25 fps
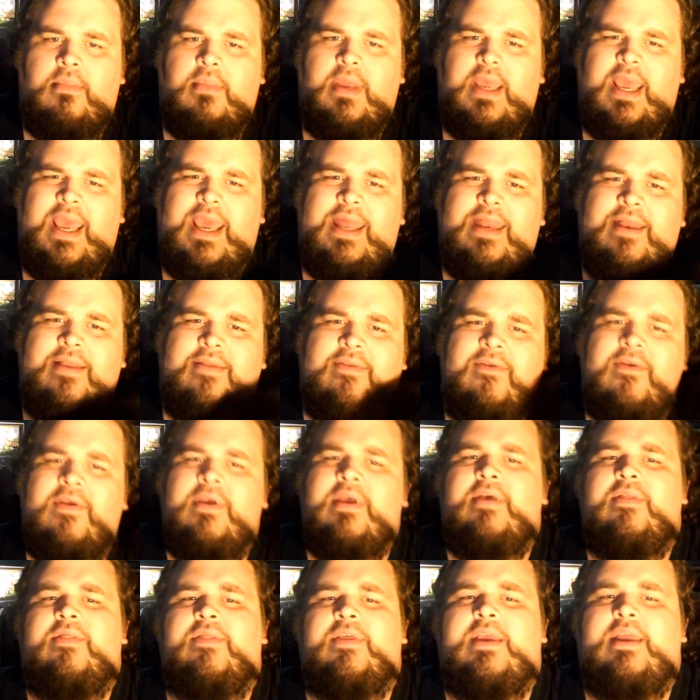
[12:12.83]
And at
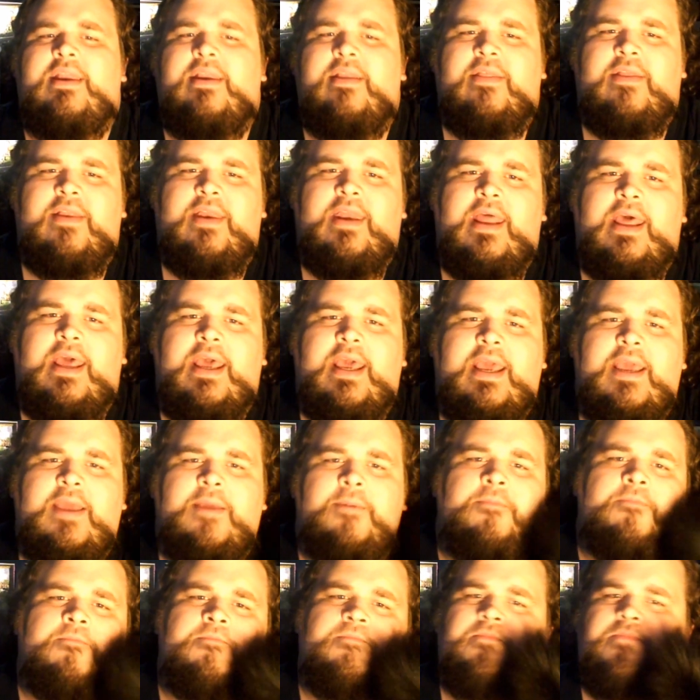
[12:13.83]
the end of the day,
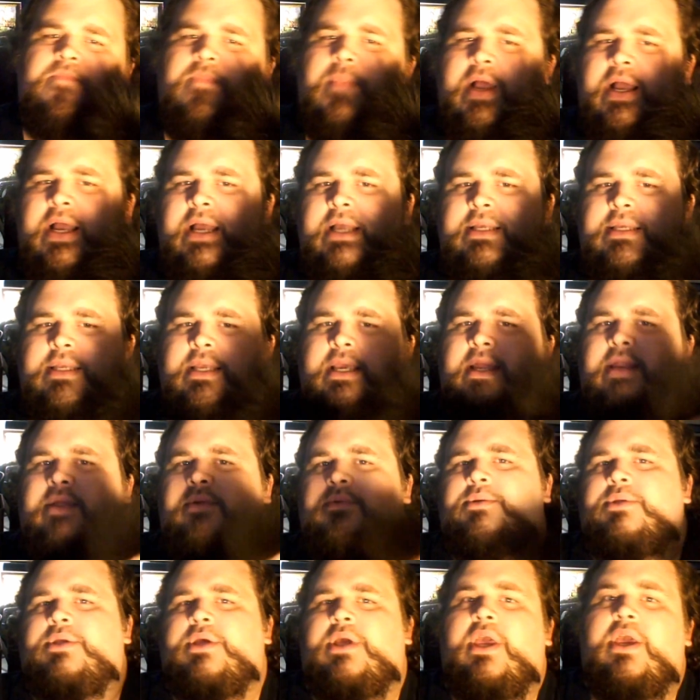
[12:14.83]
like I was saying, it
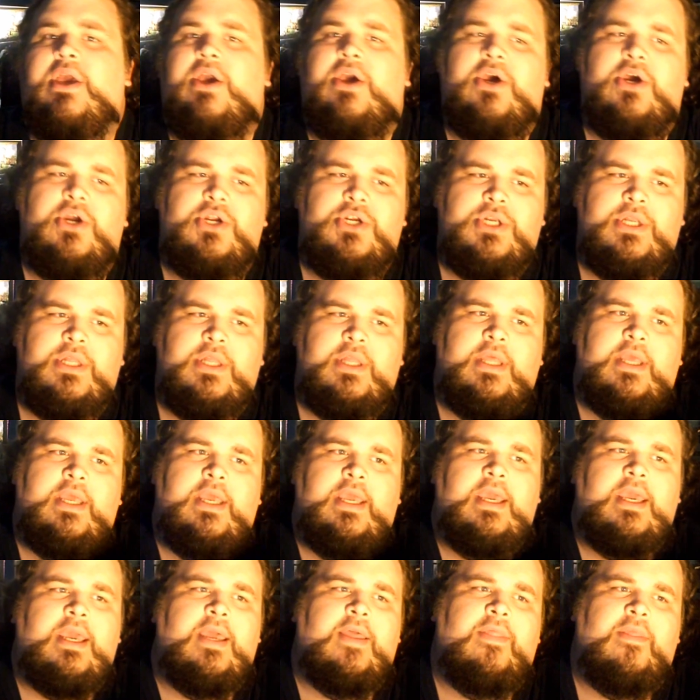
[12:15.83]
was the concussion
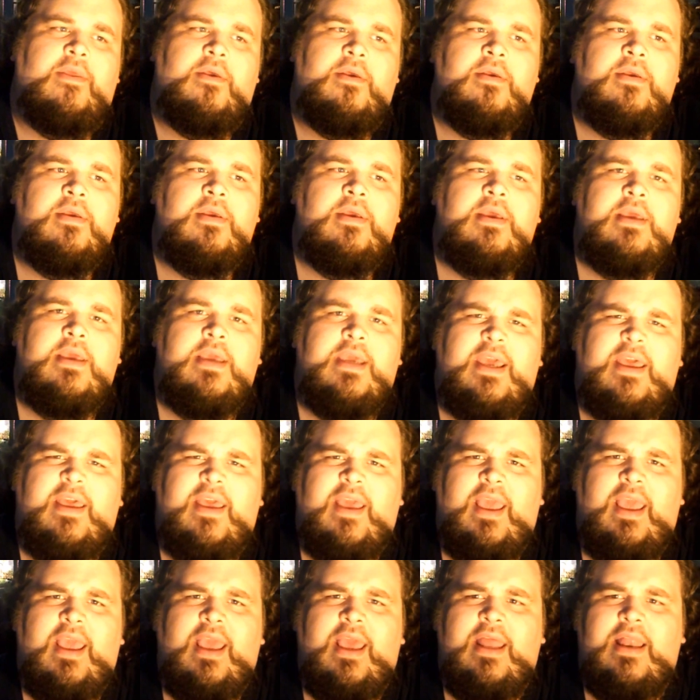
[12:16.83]
thing, and
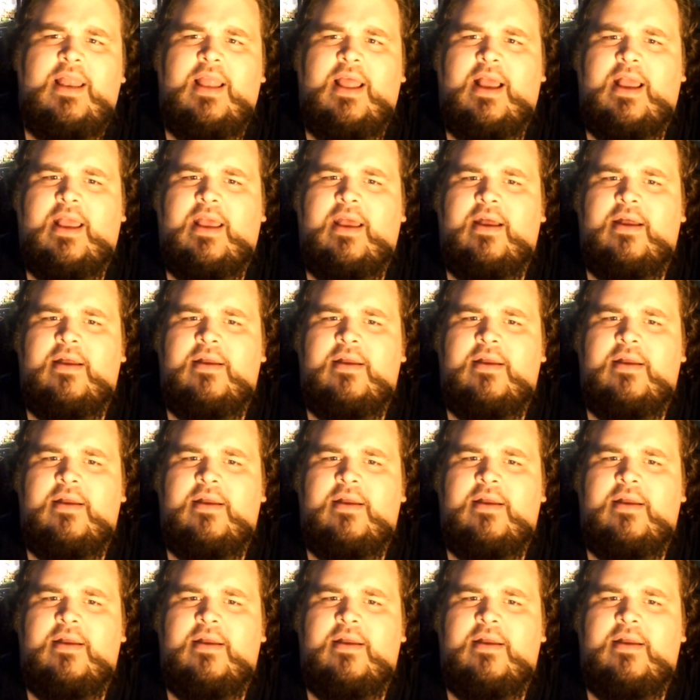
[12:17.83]
he had like